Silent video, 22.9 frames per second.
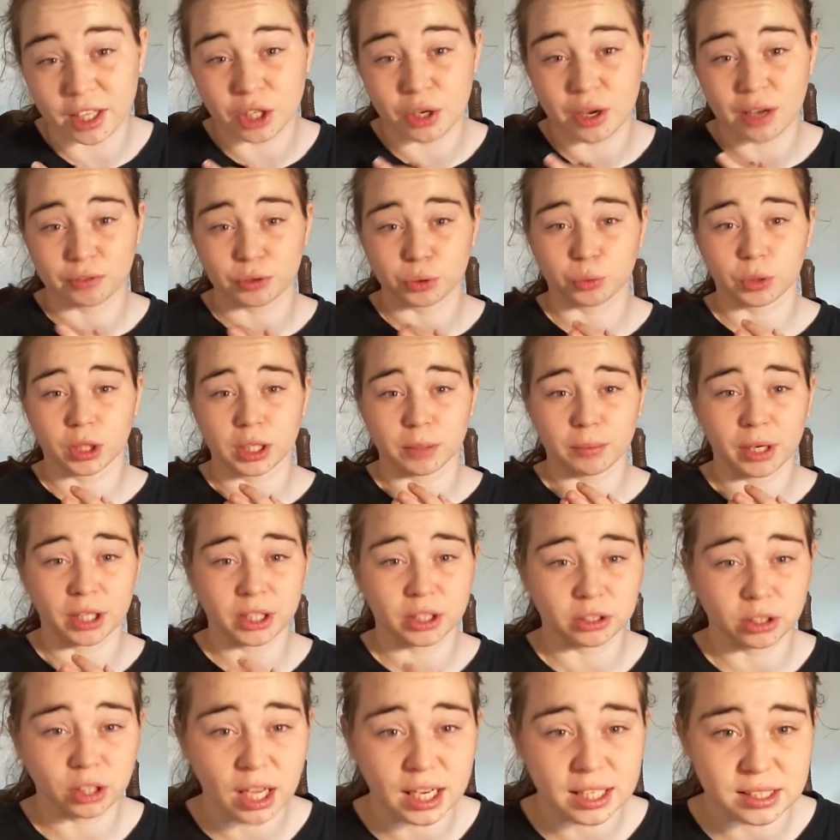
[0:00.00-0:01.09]
You have to worry about
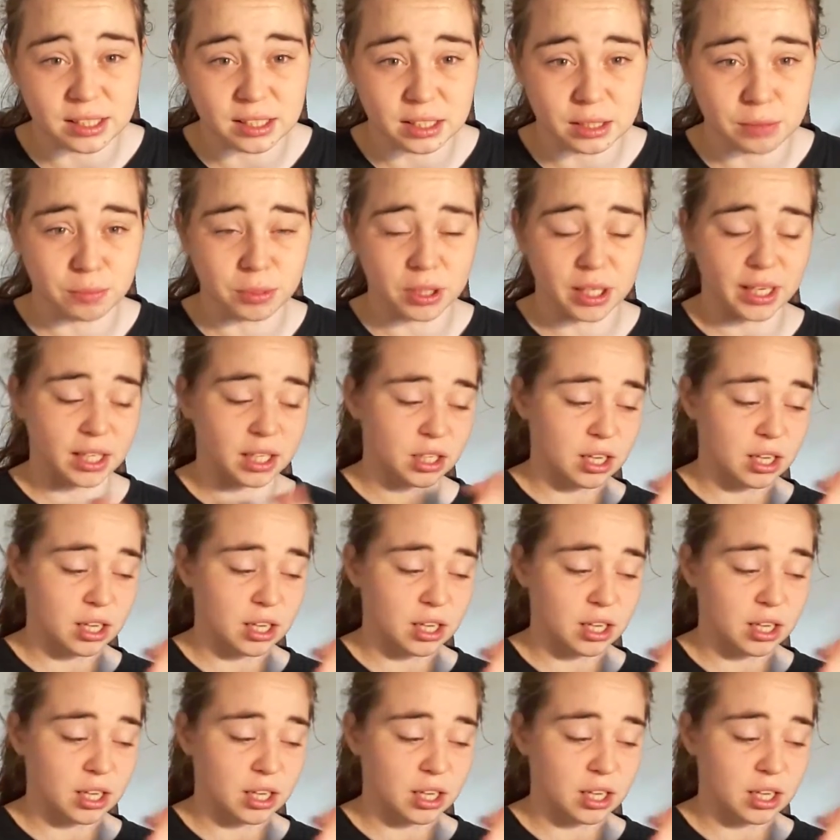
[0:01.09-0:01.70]
your license plate.